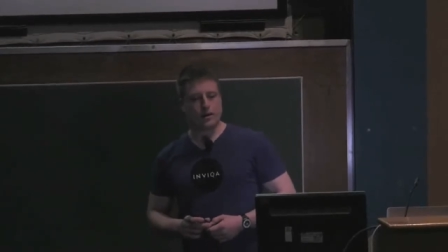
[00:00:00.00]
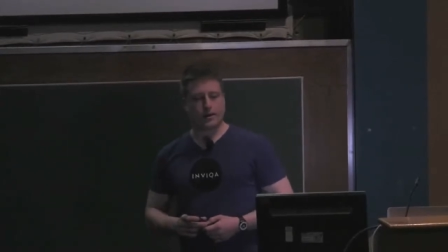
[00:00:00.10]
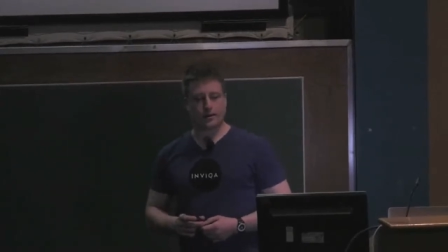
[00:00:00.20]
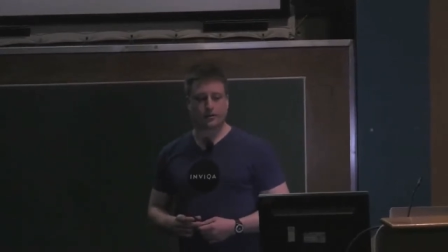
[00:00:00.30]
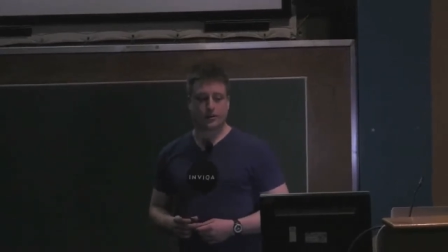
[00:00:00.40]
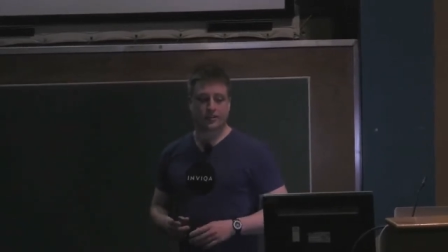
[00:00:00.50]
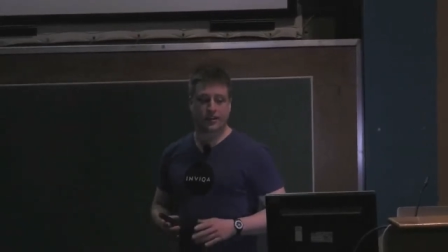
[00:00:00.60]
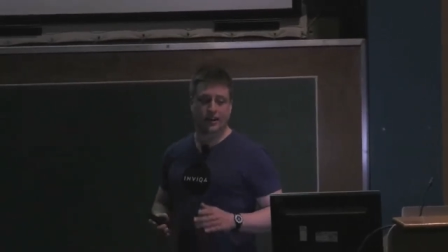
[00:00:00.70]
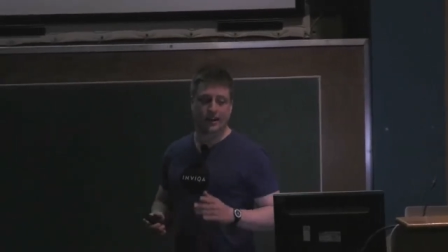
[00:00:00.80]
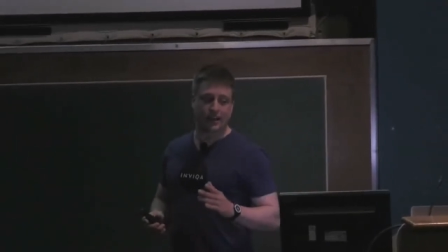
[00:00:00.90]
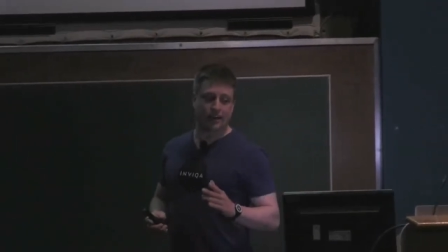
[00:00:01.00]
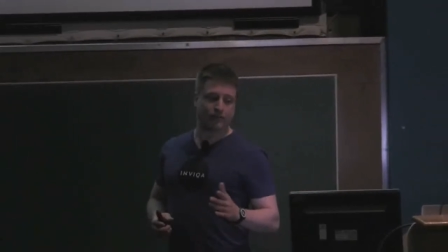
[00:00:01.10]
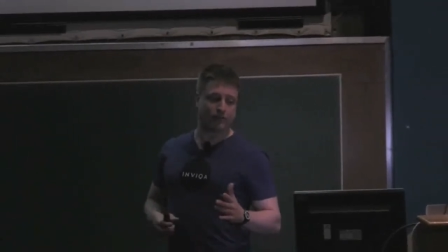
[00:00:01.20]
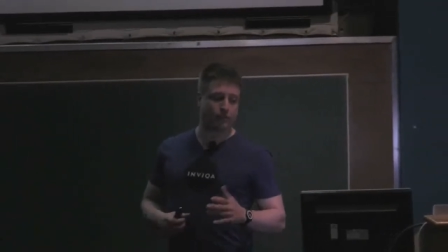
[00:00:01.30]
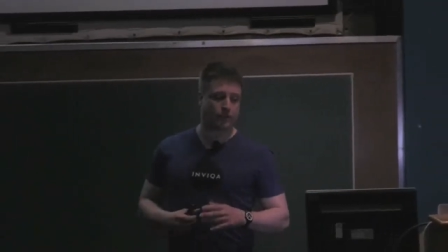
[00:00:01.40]
Interestingly,
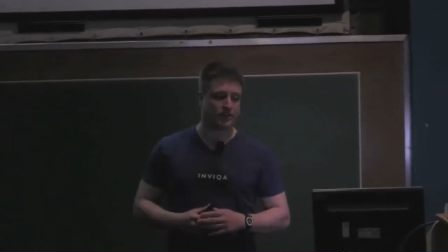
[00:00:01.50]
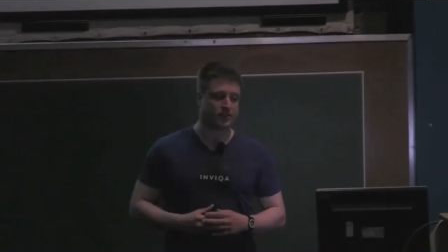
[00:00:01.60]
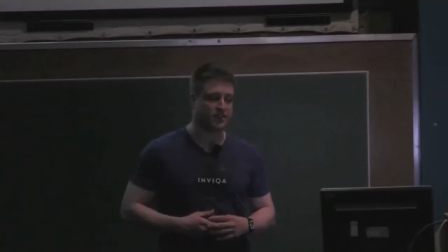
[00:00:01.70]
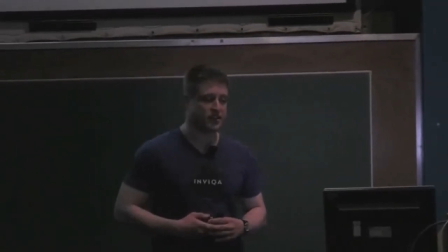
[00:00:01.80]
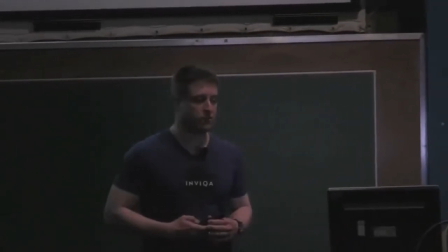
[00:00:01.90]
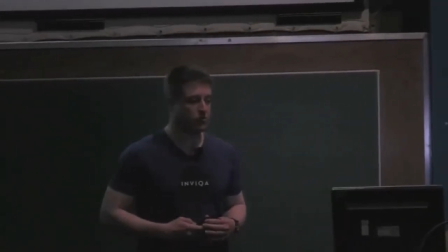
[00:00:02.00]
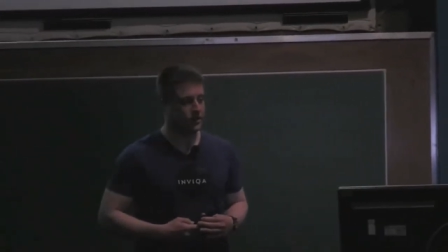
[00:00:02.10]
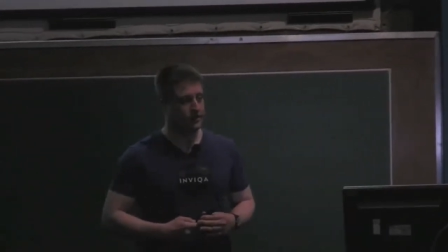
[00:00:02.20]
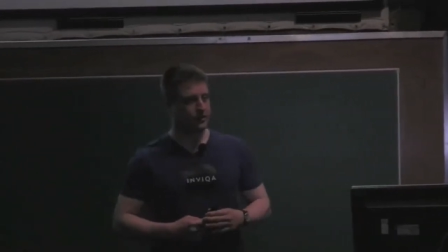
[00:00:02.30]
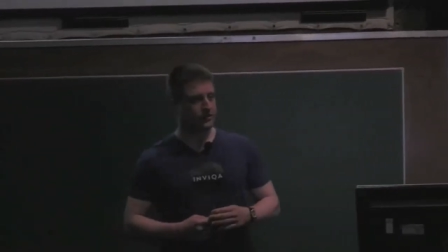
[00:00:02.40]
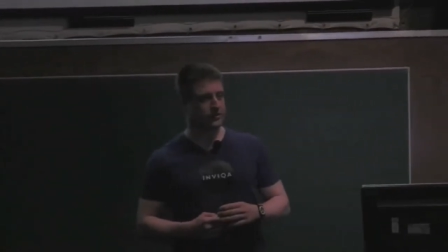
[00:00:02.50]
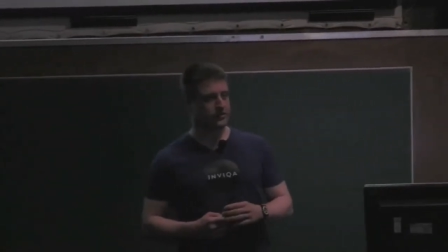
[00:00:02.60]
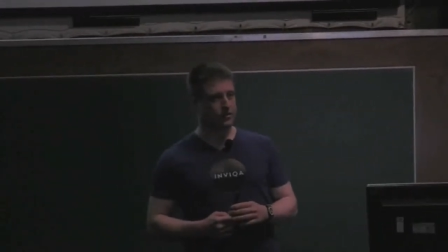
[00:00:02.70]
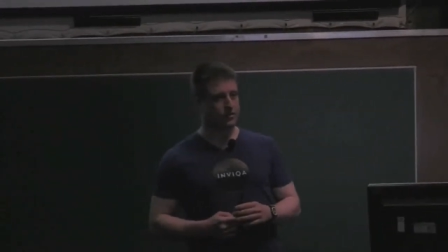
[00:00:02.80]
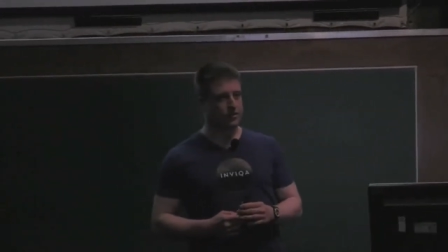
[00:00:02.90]
if we just did the
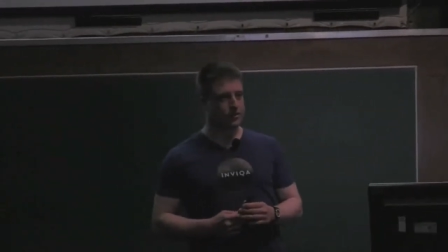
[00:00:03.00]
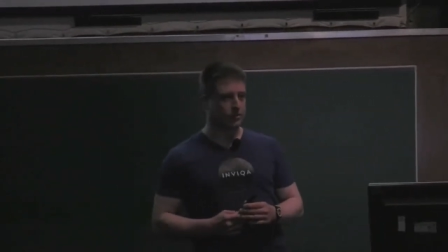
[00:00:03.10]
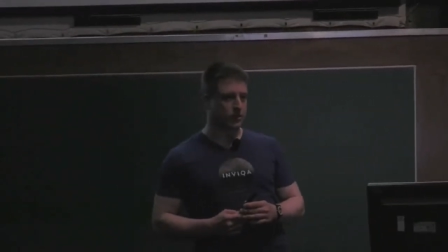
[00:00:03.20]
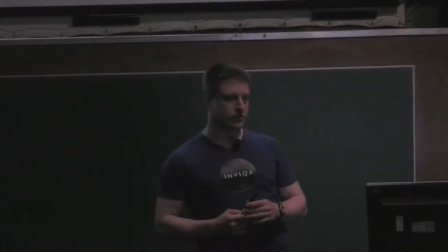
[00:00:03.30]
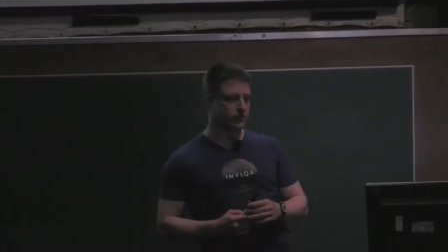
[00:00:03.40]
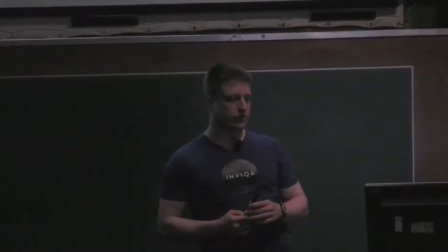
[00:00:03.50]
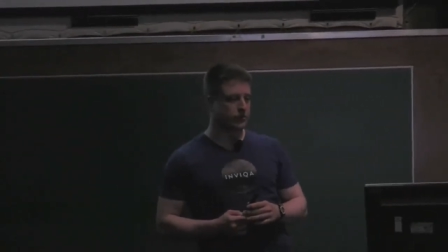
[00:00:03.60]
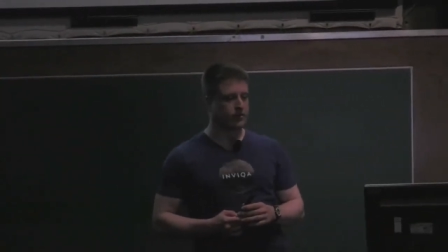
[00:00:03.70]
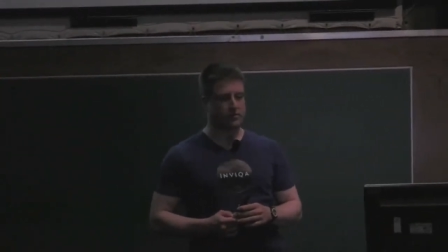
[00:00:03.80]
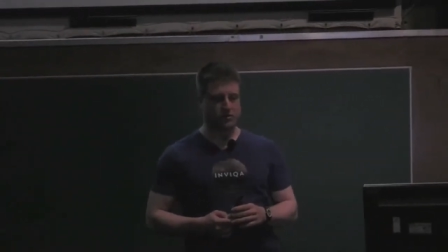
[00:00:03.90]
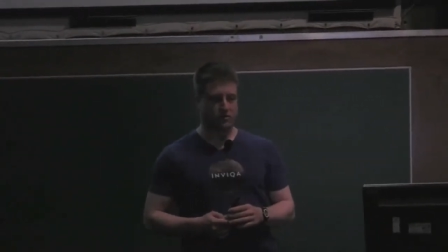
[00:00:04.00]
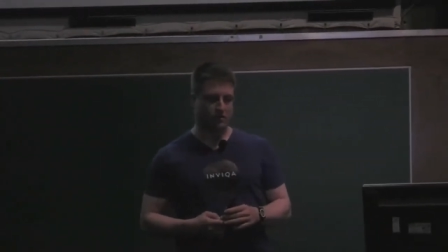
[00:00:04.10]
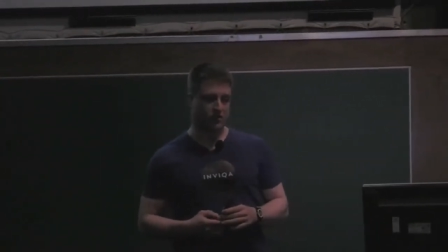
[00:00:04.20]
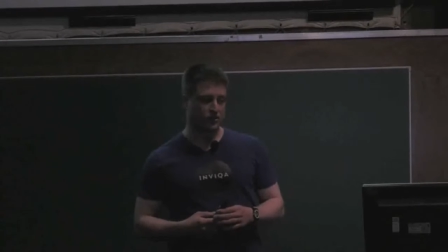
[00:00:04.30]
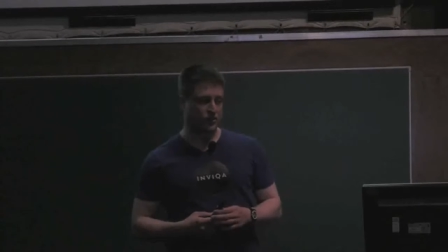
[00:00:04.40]
previous .log command with just
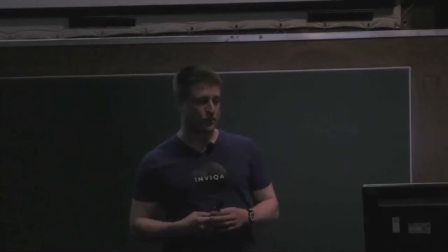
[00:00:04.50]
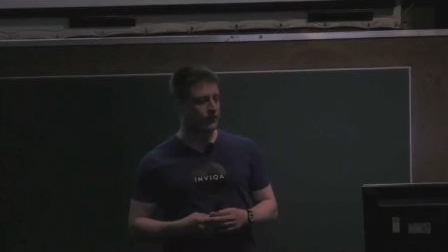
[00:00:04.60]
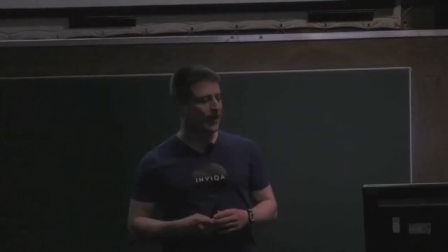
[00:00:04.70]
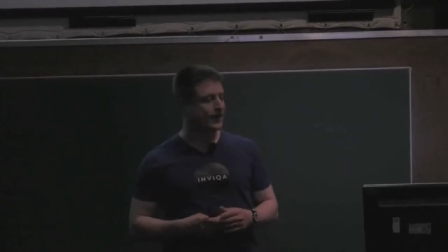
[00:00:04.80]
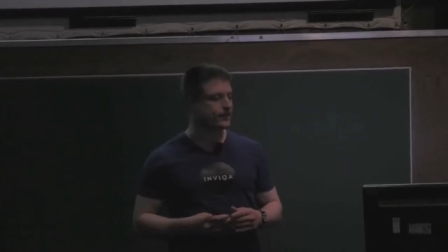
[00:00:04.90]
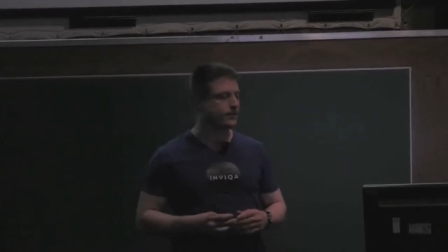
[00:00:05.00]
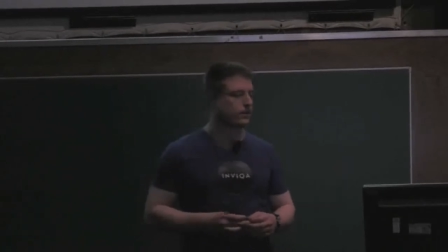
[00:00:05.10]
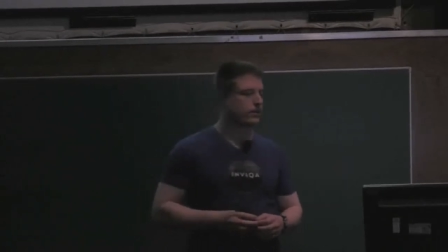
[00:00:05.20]
the first two flags,